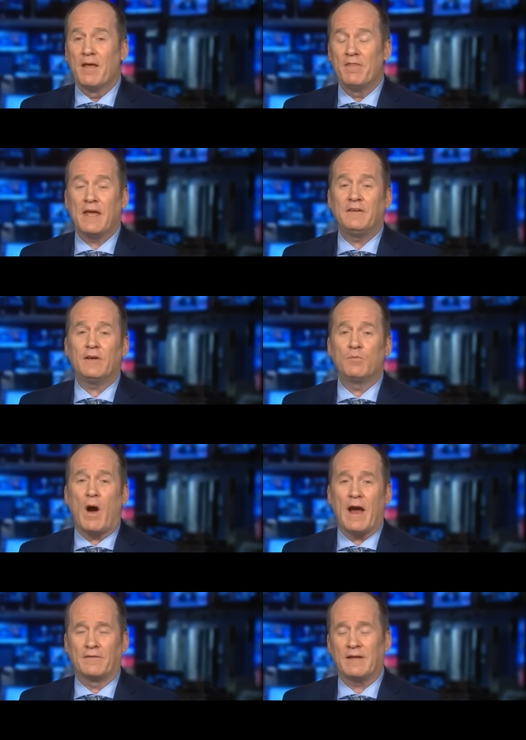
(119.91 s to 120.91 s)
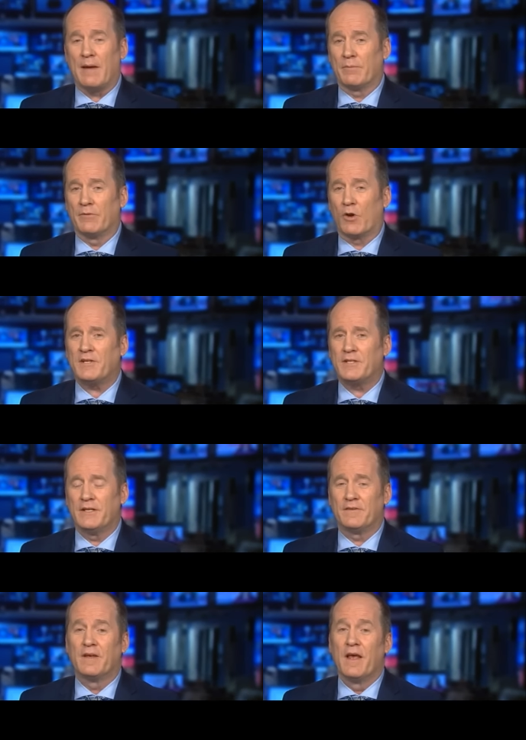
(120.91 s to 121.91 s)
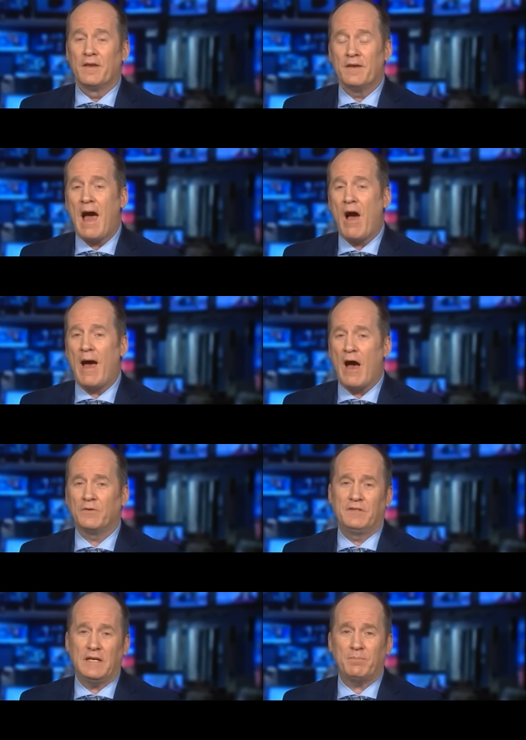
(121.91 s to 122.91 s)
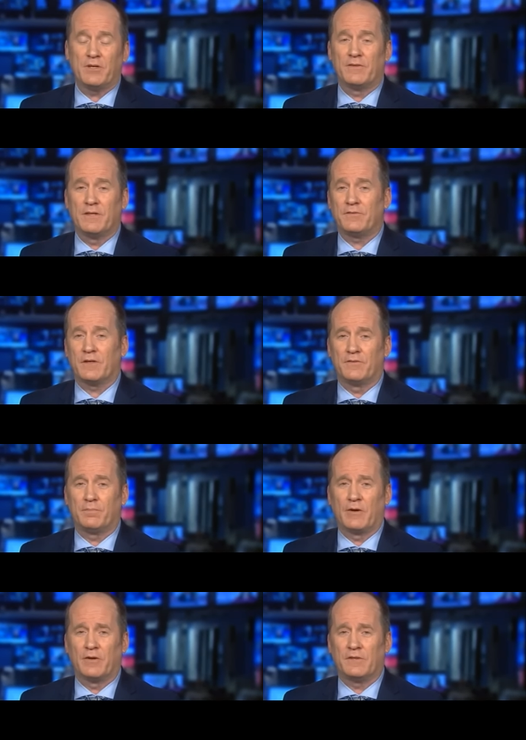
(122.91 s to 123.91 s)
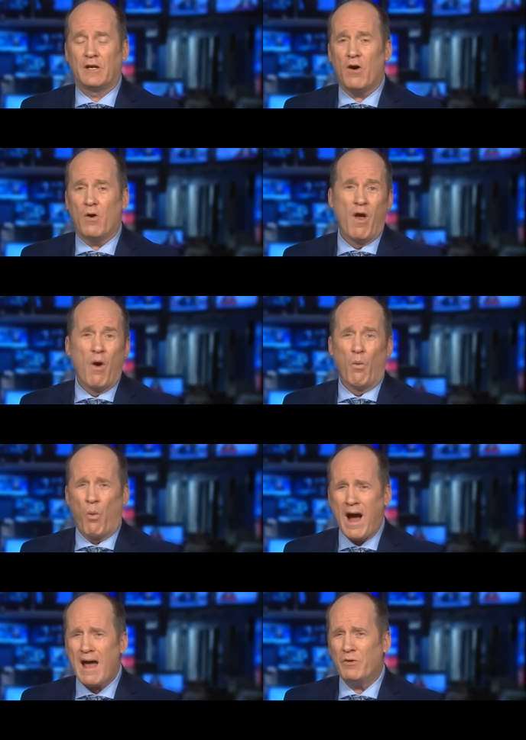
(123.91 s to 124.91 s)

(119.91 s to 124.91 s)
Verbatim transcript: They did wiretap him. The question is now, how deep does this conspiracy go? Mm. Why